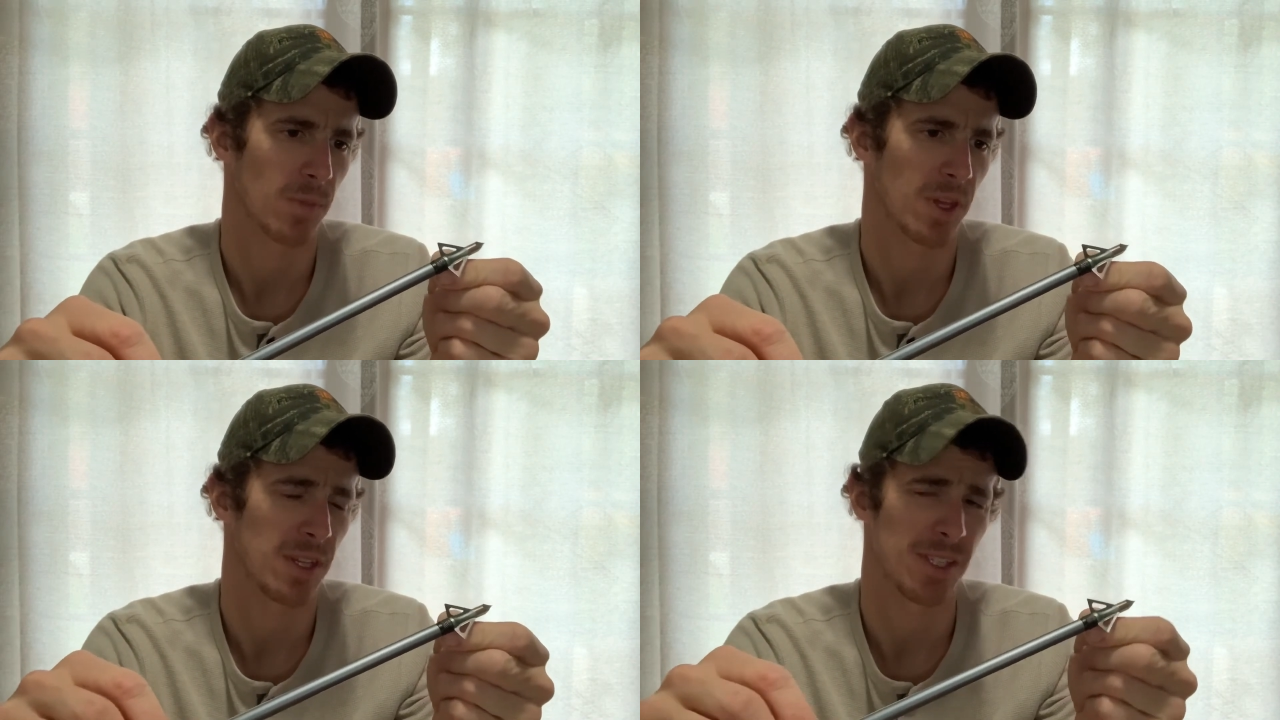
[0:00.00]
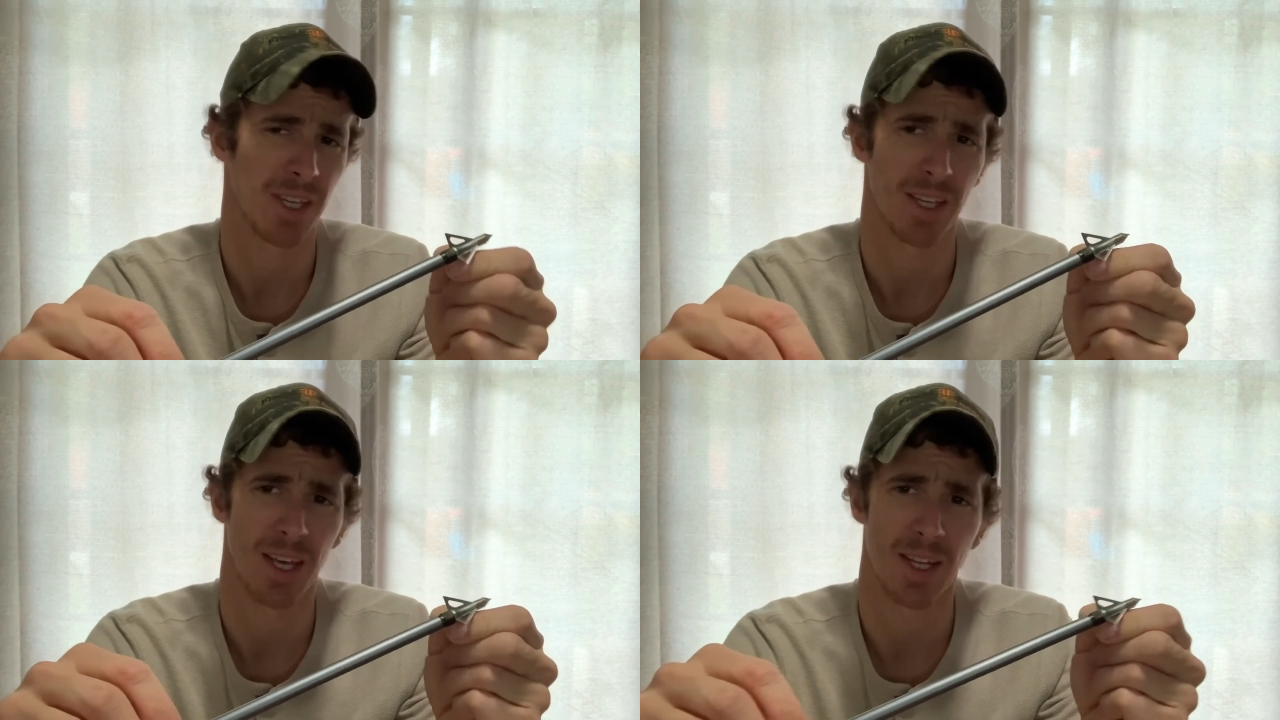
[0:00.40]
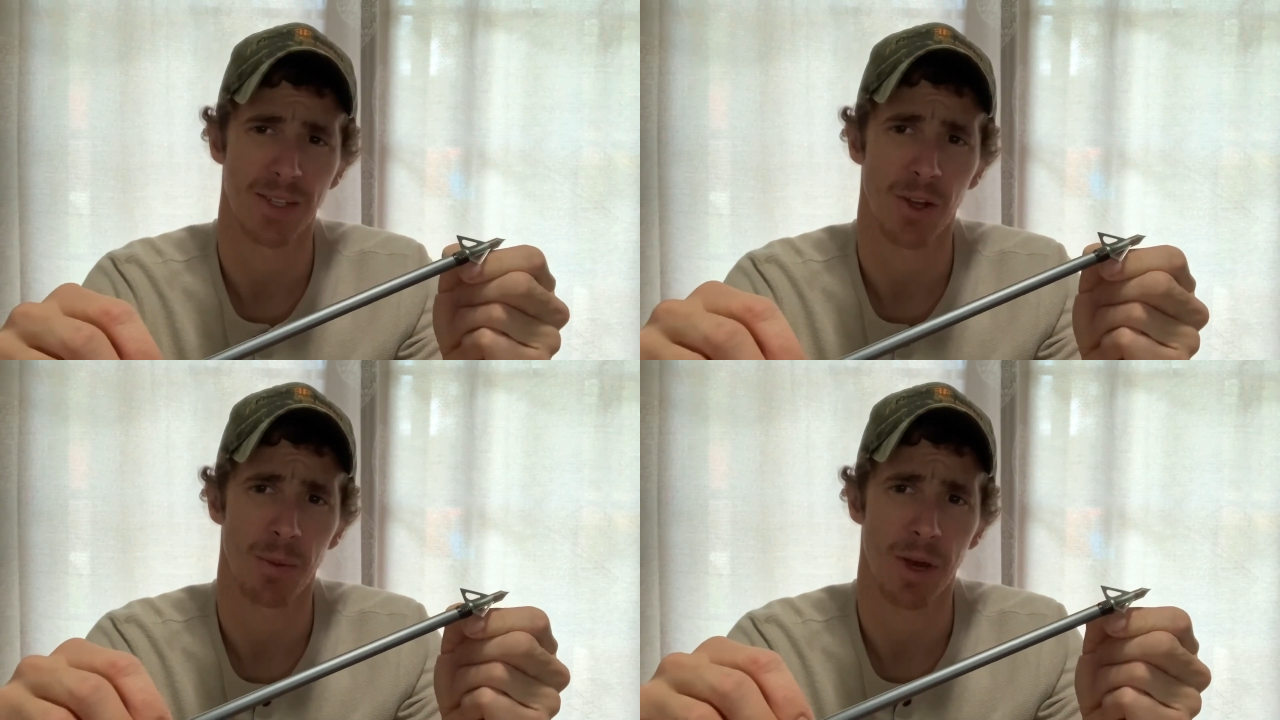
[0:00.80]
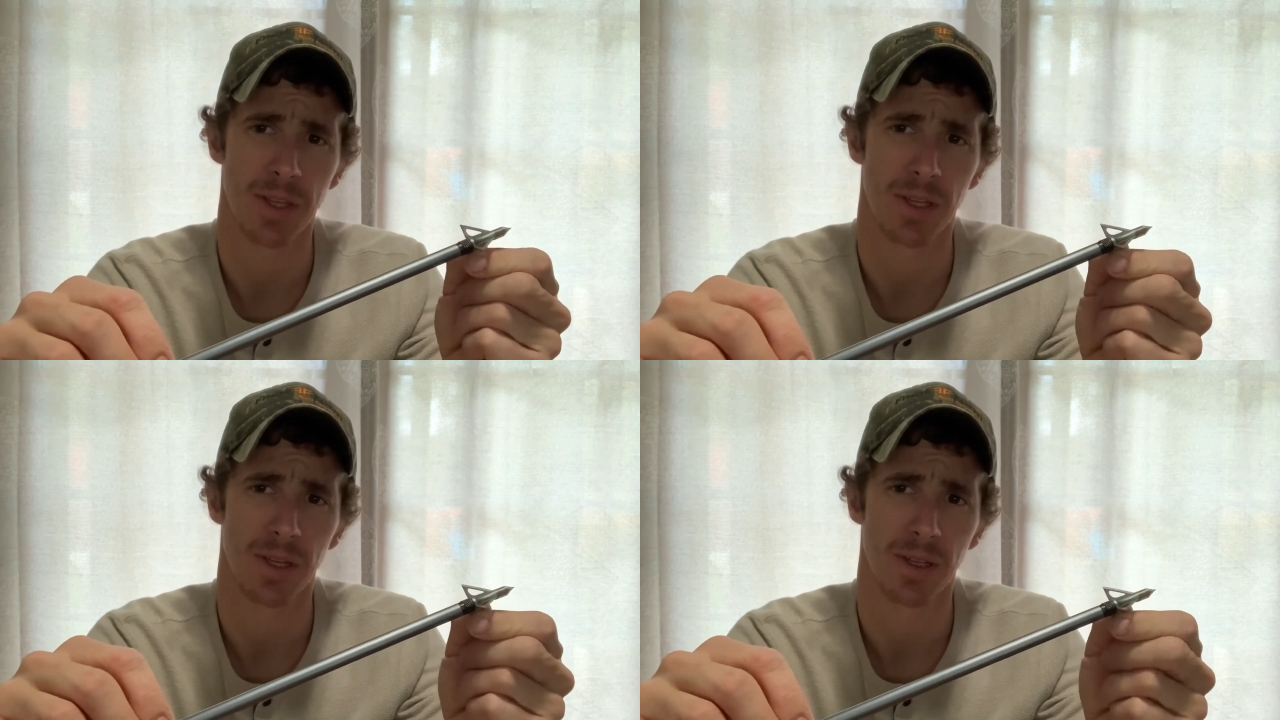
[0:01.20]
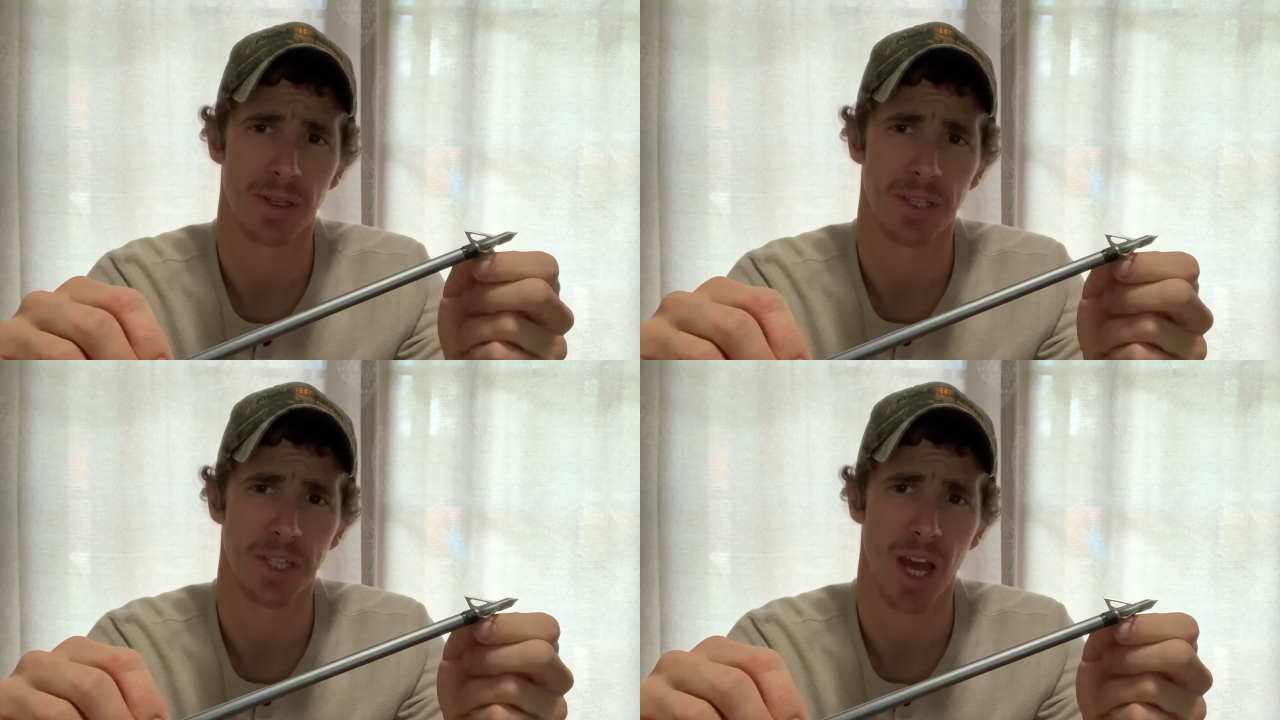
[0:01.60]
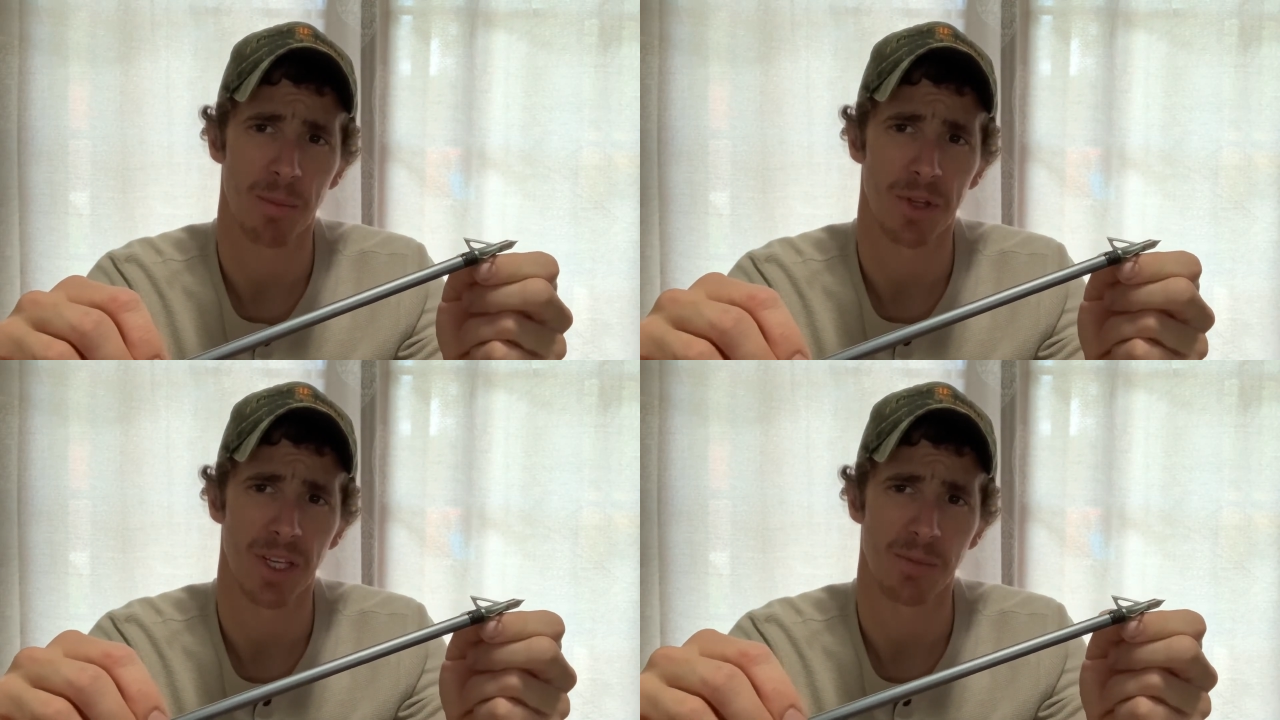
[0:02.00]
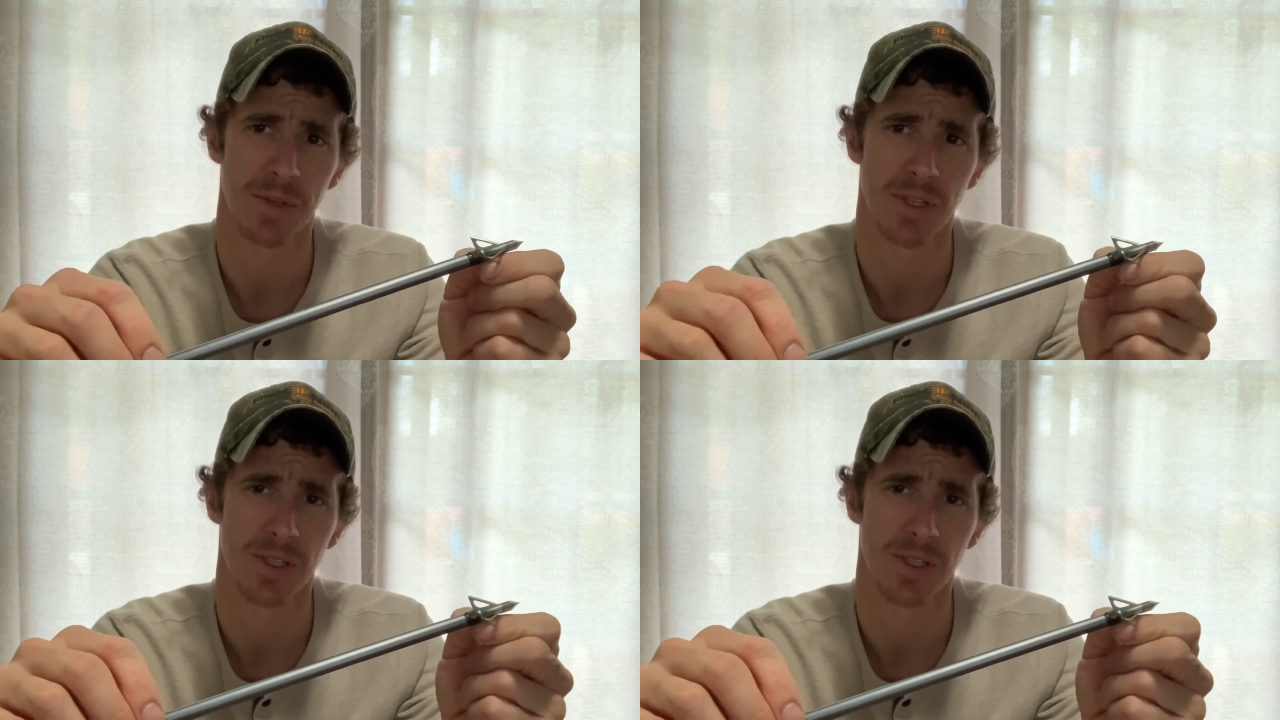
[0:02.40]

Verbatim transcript: they say that it's all about the, the shot placement.